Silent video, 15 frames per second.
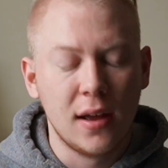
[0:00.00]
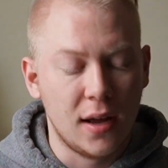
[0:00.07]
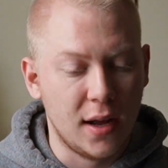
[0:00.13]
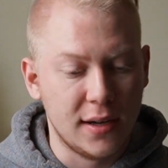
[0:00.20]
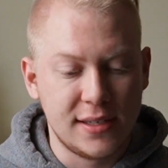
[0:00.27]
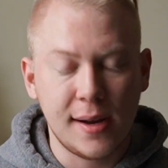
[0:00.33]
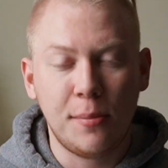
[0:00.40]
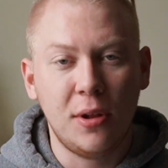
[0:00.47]

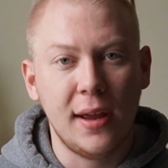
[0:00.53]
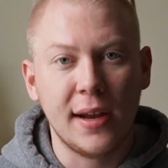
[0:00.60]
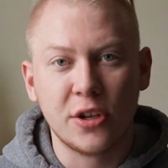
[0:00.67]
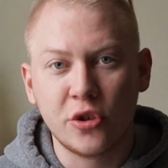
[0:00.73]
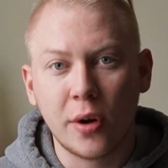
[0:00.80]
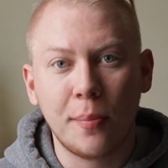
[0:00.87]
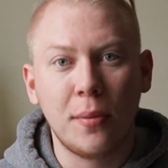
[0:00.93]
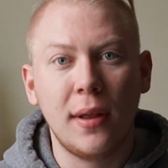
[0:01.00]
AA
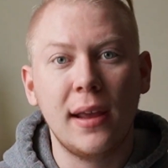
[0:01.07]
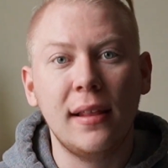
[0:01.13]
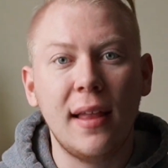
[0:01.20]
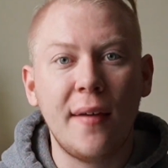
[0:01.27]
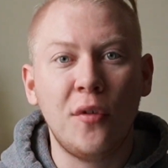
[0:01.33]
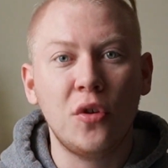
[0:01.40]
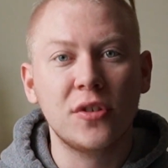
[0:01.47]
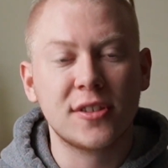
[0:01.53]
and AAA
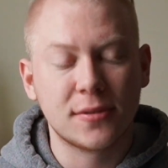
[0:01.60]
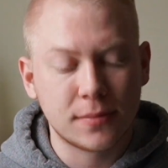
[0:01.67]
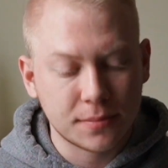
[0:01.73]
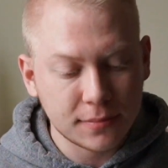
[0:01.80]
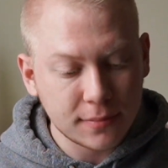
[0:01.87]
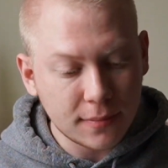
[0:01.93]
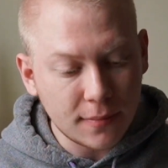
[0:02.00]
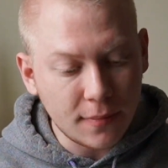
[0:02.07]
levels.
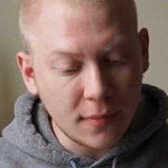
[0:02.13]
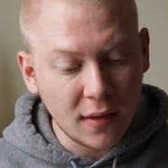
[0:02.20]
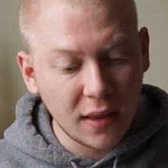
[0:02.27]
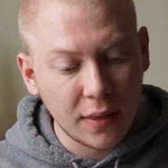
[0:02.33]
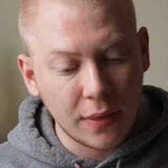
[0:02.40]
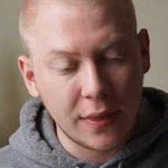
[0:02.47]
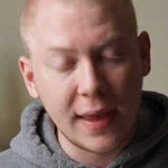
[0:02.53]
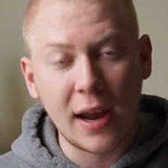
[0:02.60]

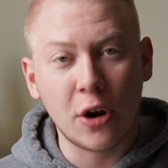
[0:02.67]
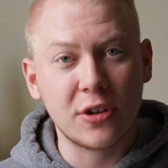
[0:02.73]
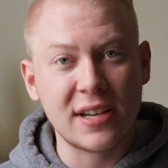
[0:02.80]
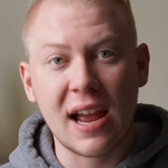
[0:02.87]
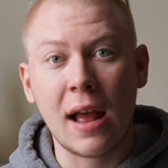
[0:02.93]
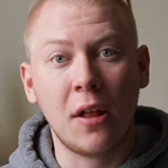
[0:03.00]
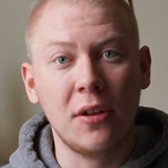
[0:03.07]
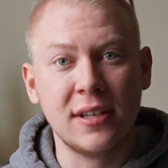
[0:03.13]
They are
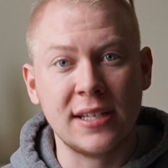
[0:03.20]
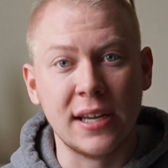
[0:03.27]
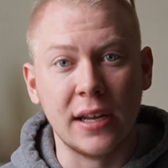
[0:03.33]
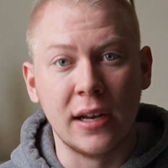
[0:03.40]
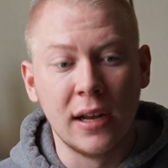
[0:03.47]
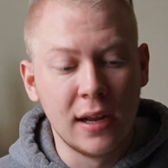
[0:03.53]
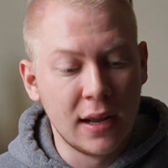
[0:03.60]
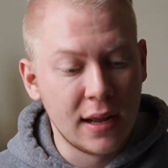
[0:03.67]
talented.